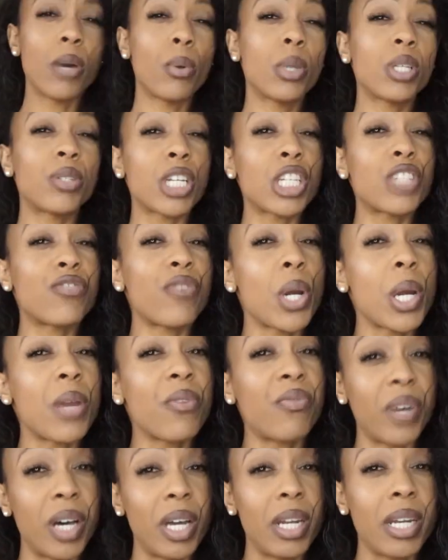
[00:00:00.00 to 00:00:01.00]
It was just very
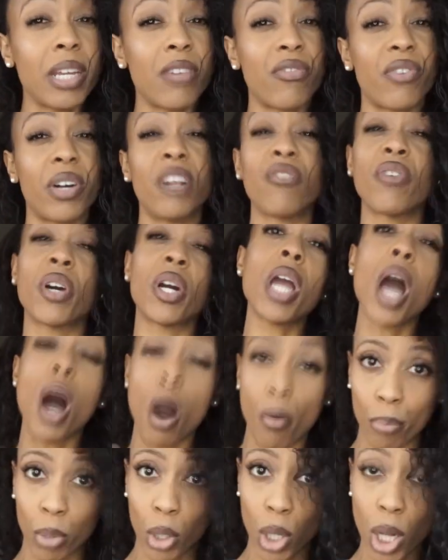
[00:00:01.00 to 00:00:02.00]
fun and he felt very
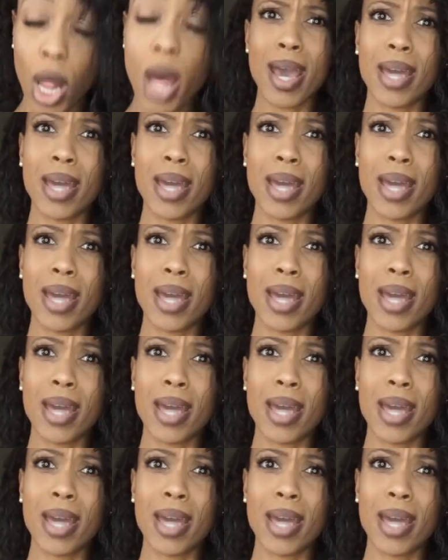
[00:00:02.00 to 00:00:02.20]
humble.